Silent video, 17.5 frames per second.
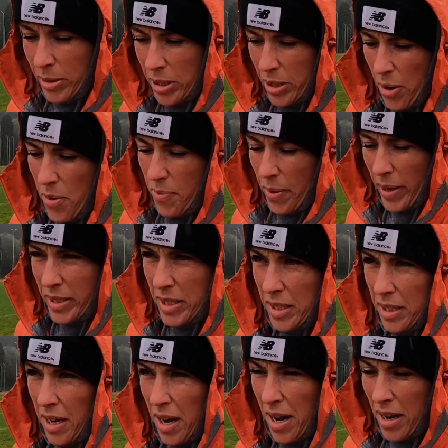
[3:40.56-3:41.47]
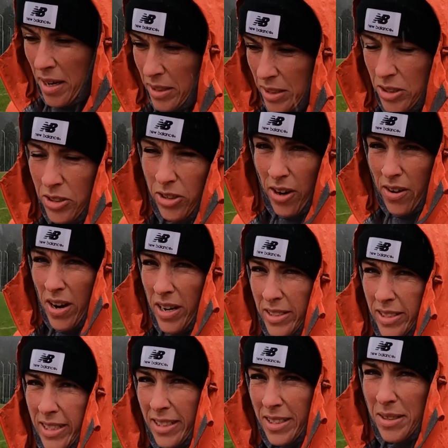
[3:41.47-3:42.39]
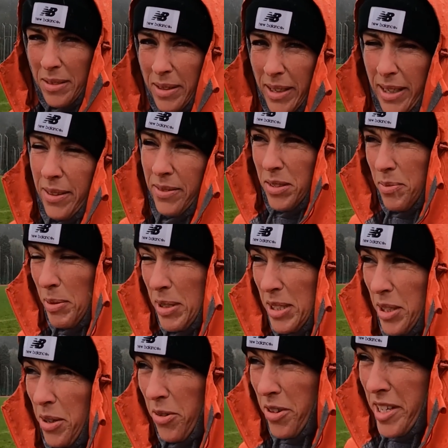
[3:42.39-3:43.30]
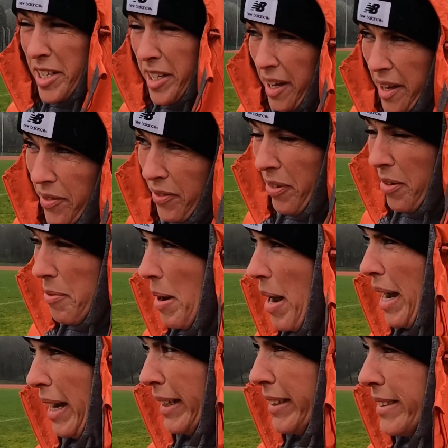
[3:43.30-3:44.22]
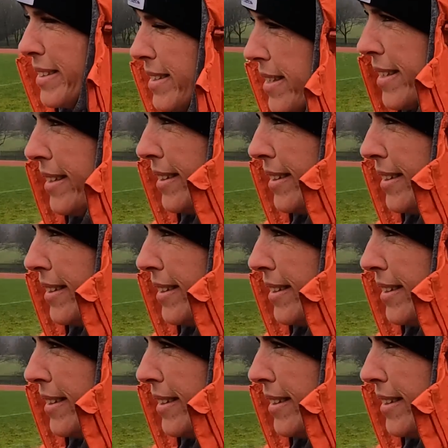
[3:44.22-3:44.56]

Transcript: I'm just going back to the car to try and hunt down some gloves because I already can't feel my hands.